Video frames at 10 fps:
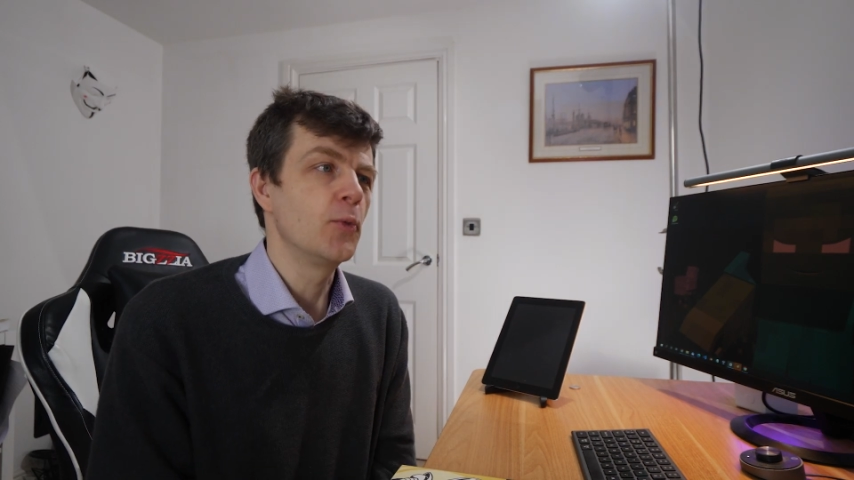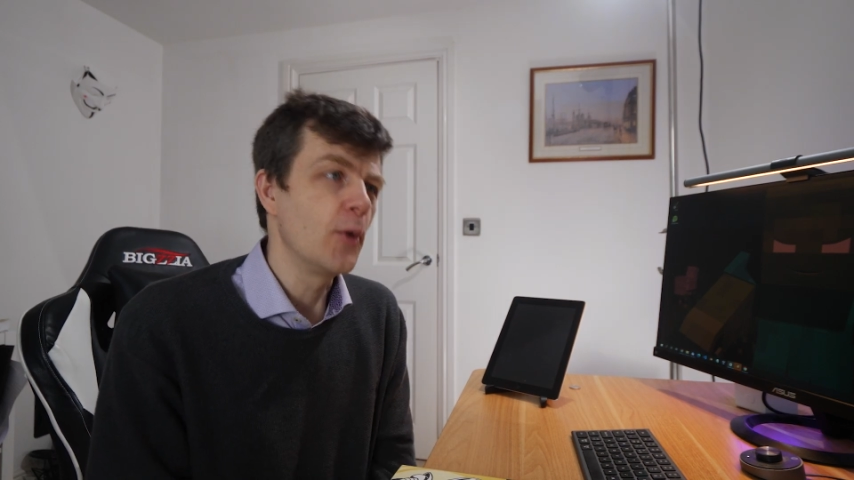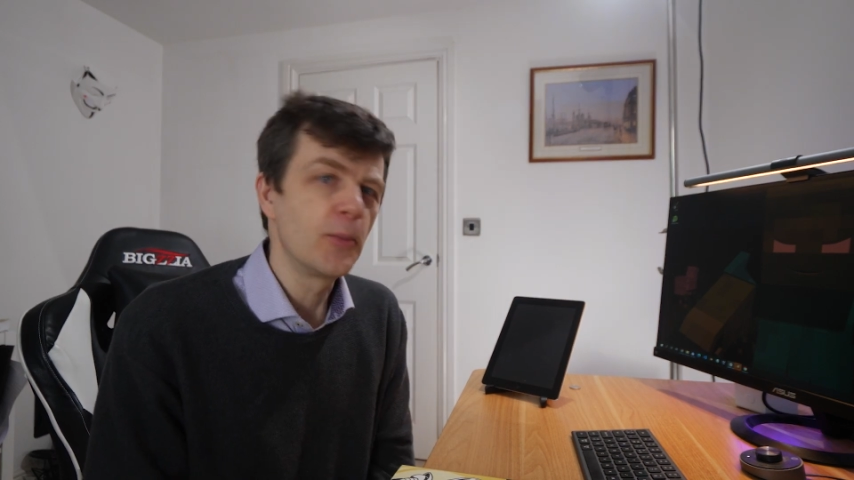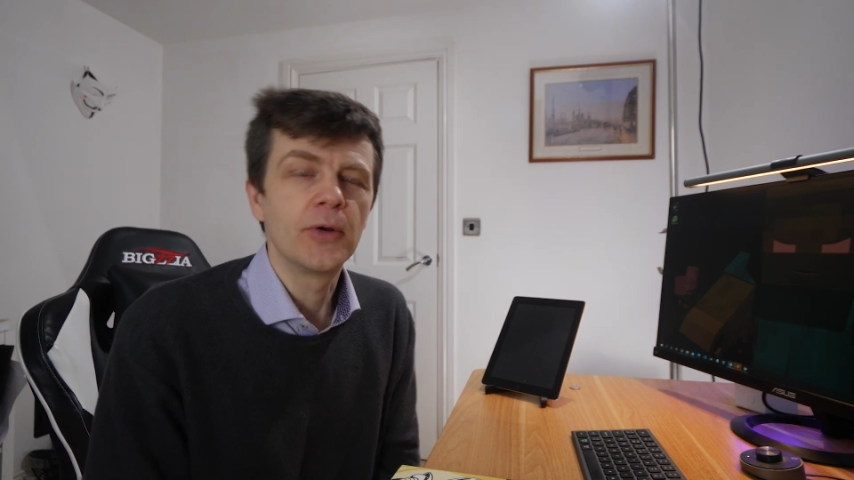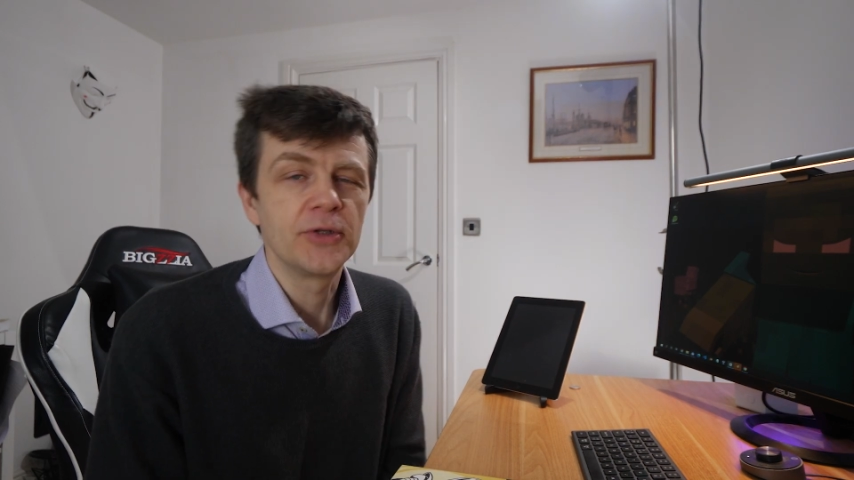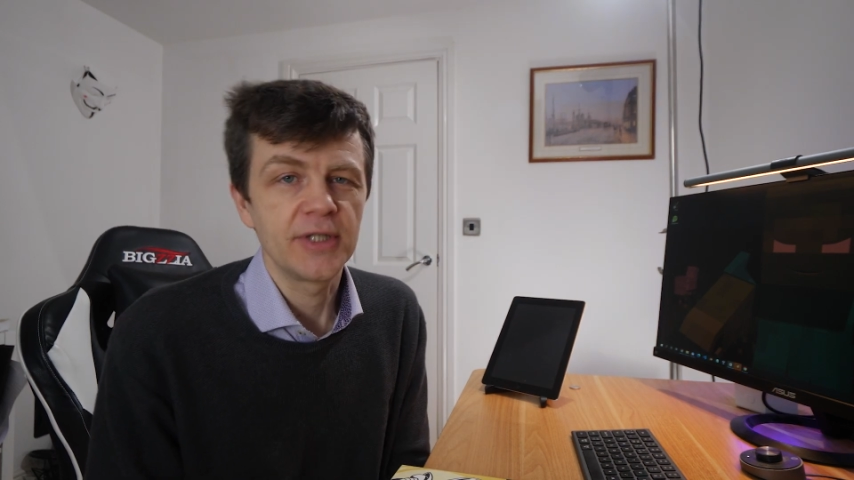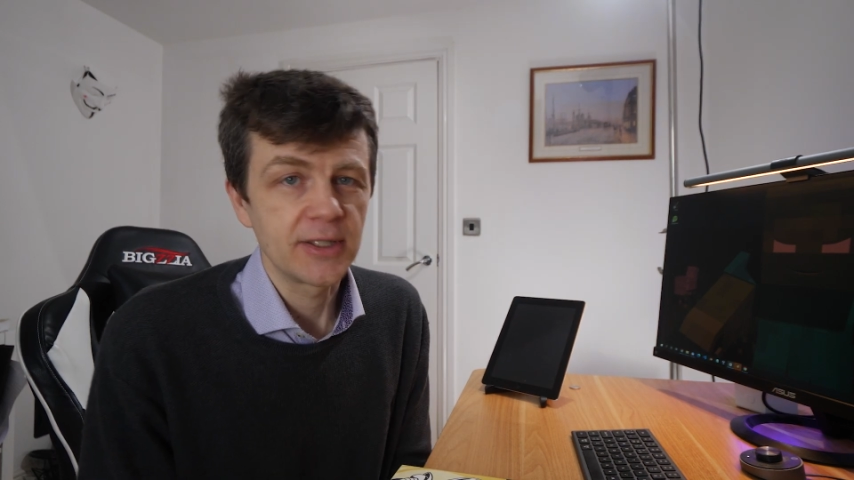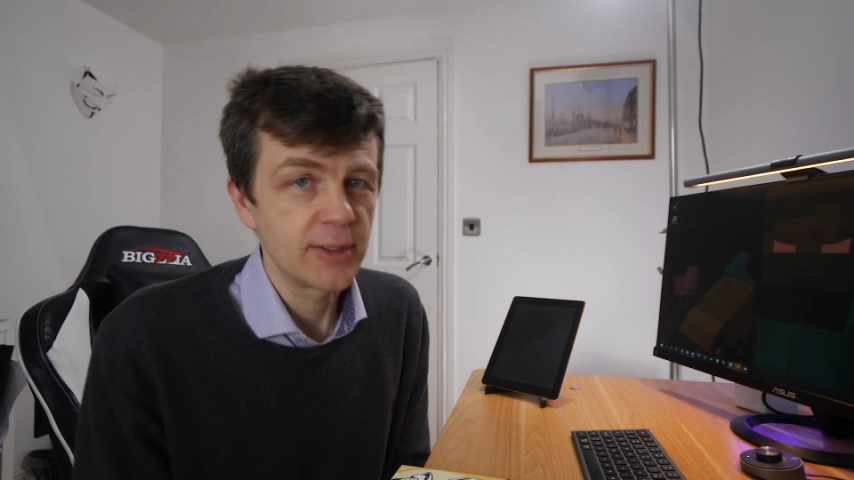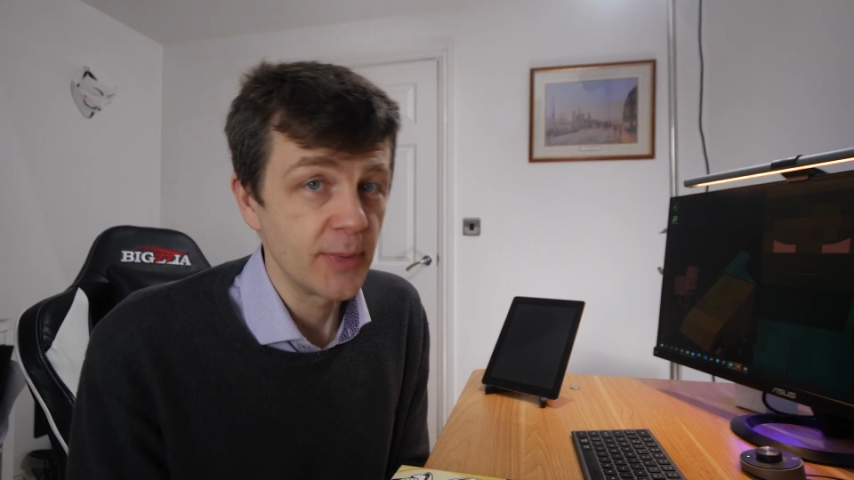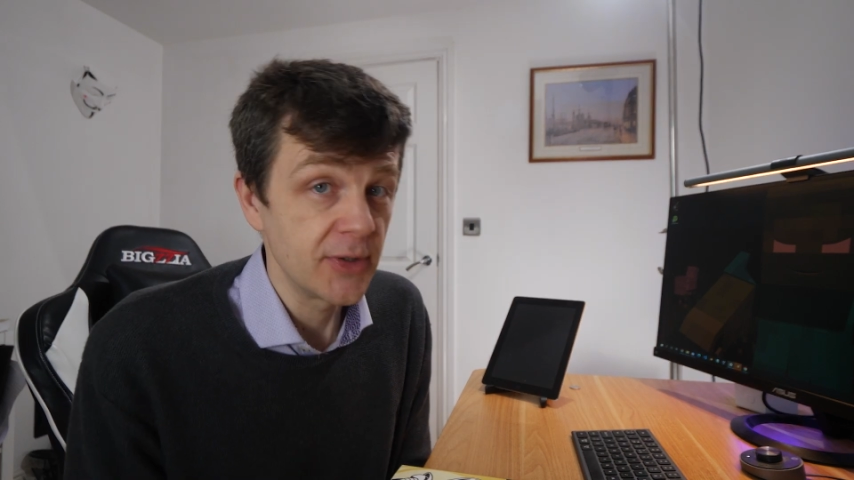what
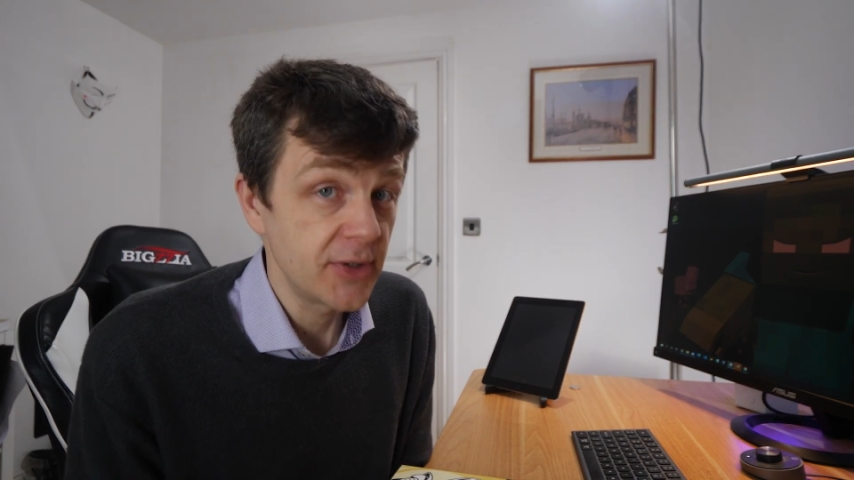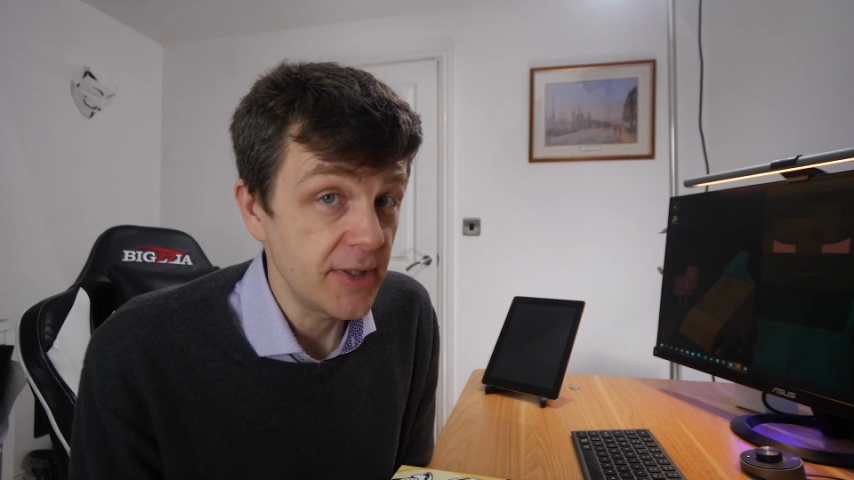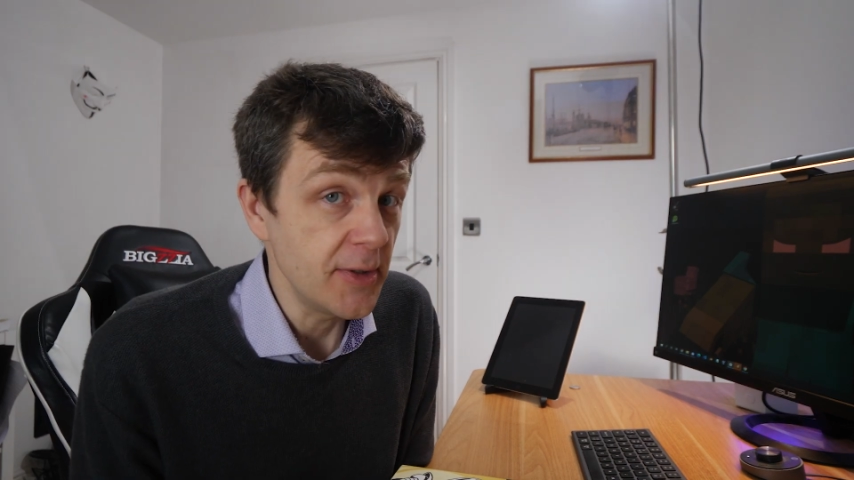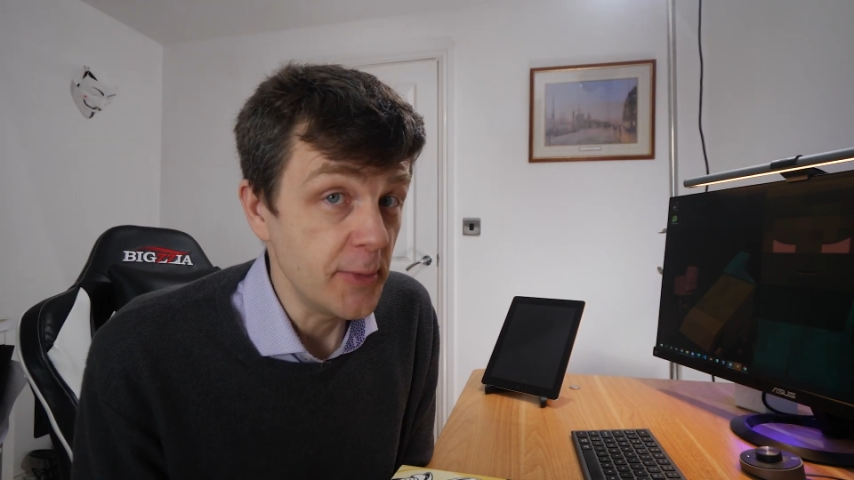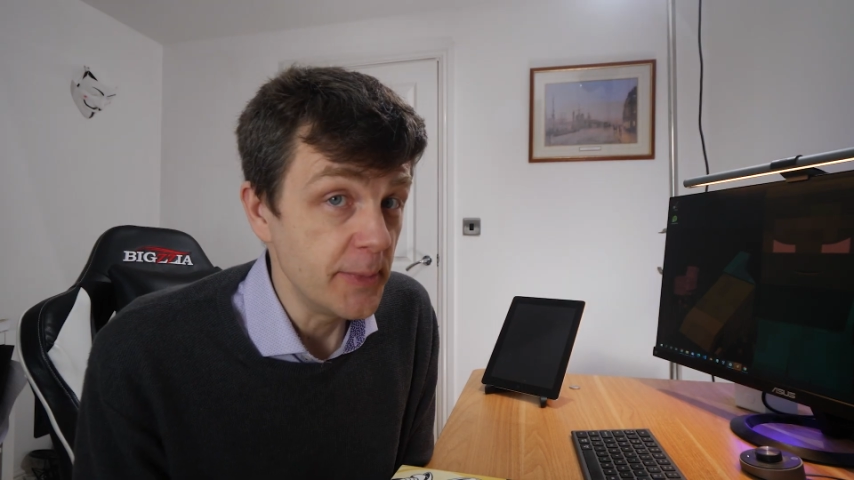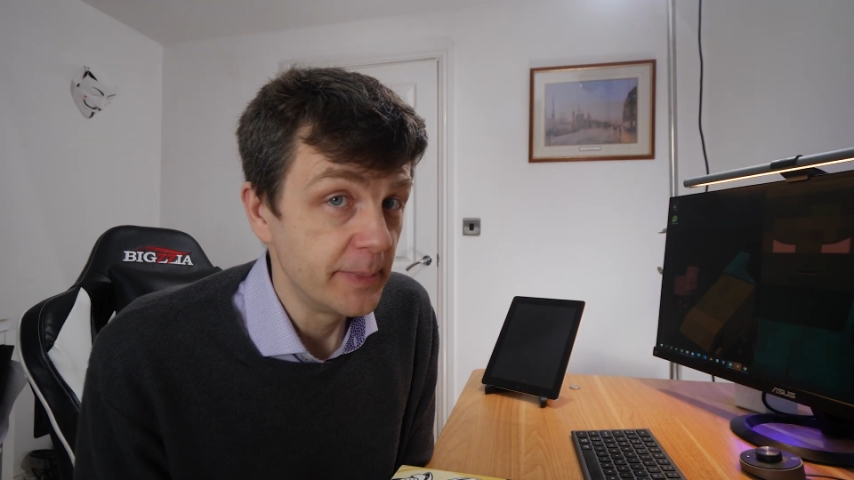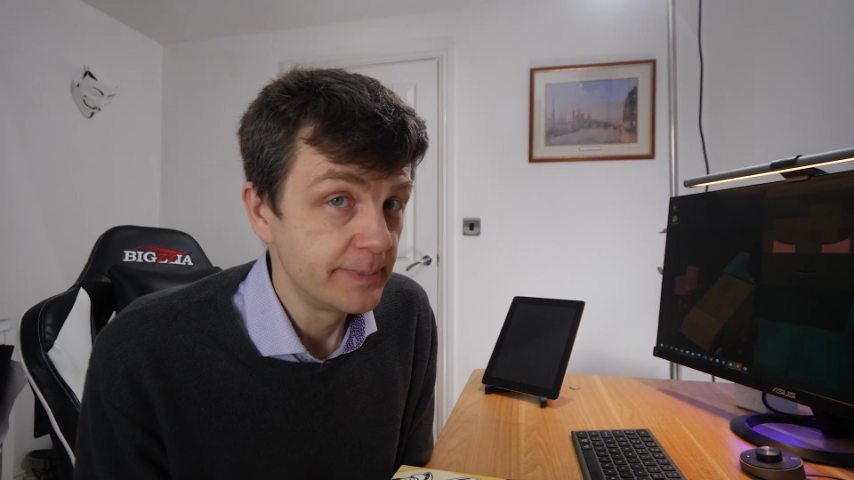projects to pursue.